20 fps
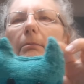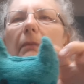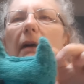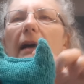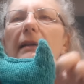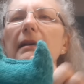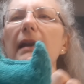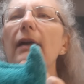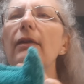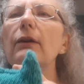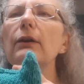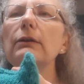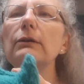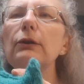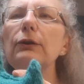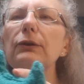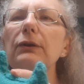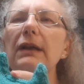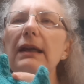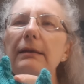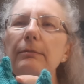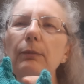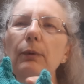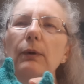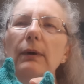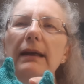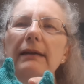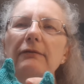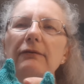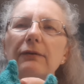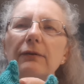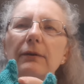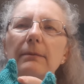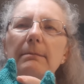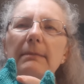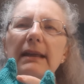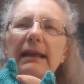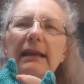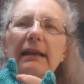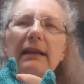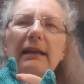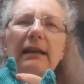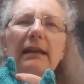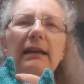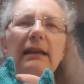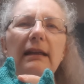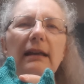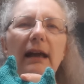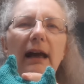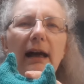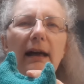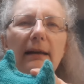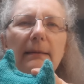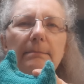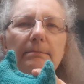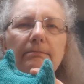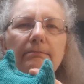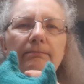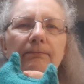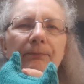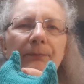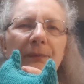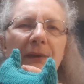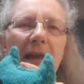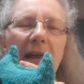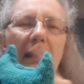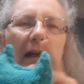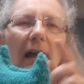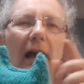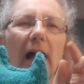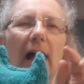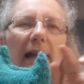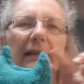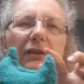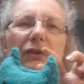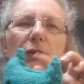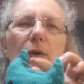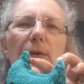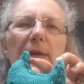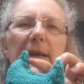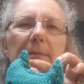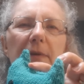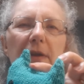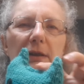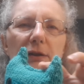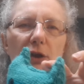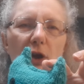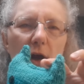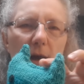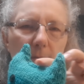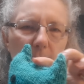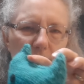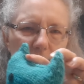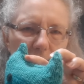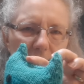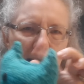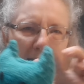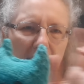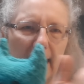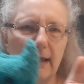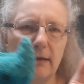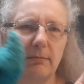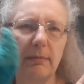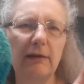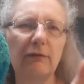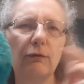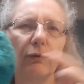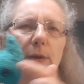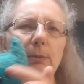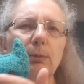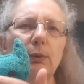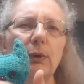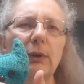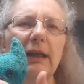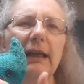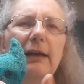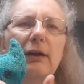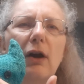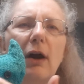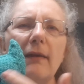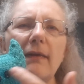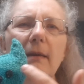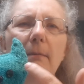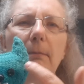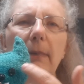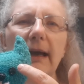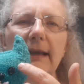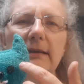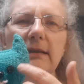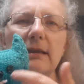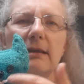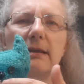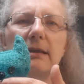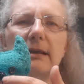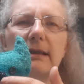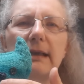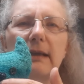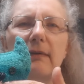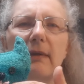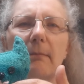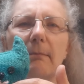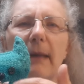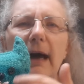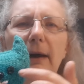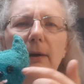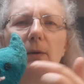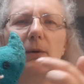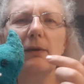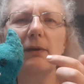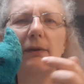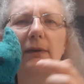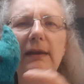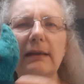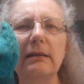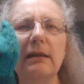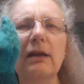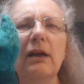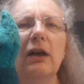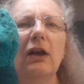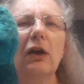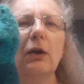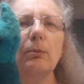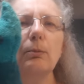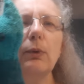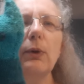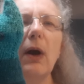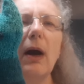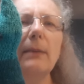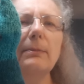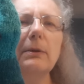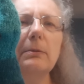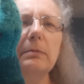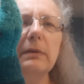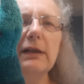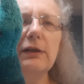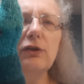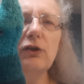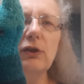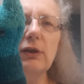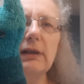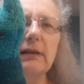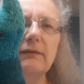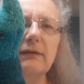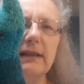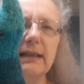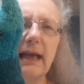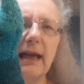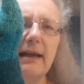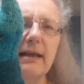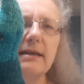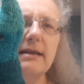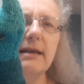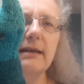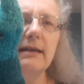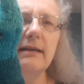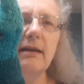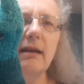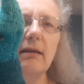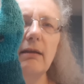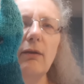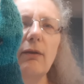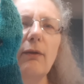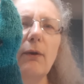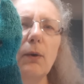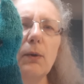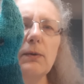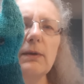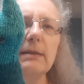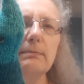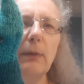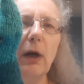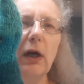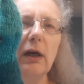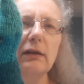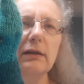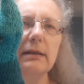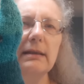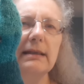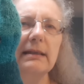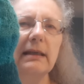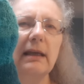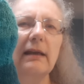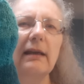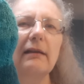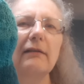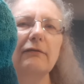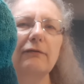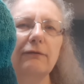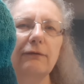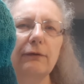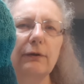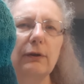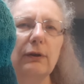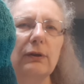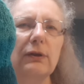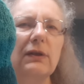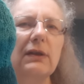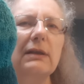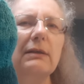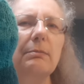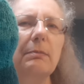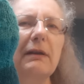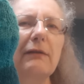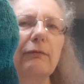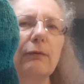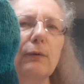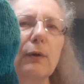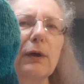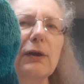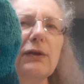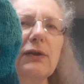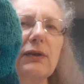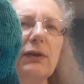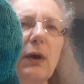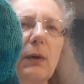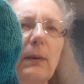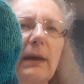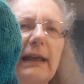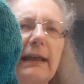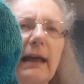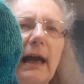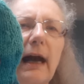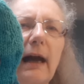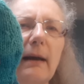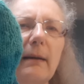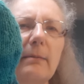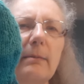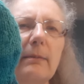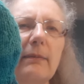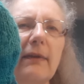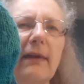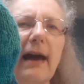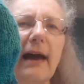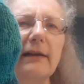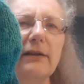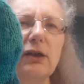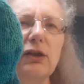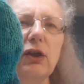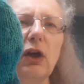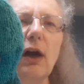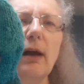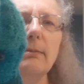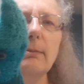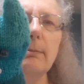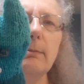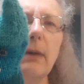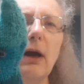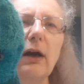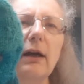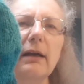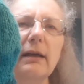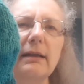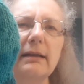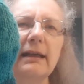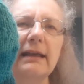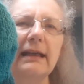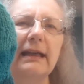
another learning point for me. Um, I sewed up the top of the head before putting on the buttons and the mouth, and probably should have done those parts first before sewing up that top part,